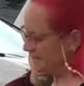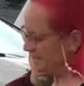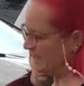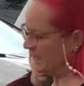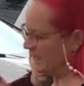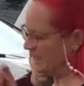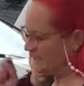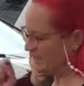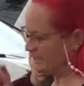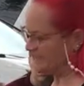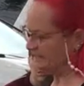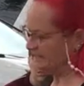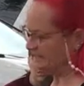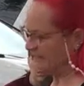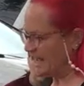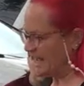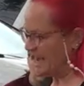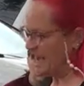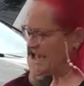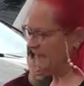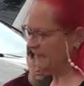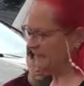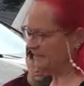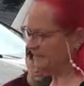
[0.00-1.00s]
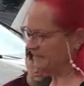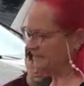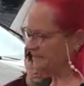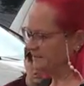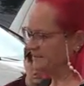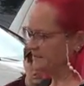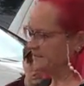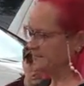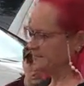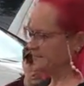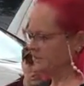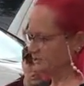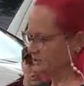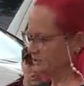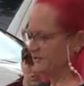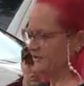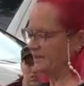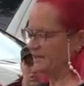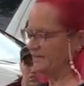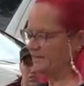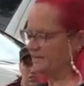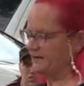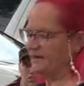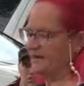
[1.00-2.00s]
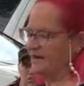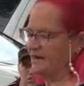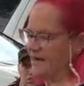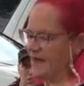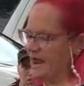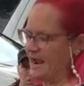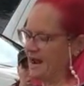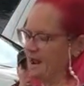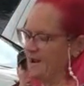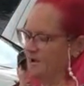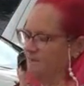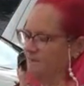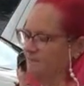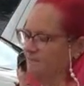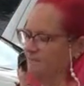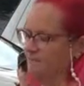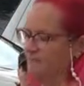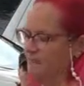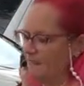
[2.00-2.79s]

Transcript: not like you're living it now,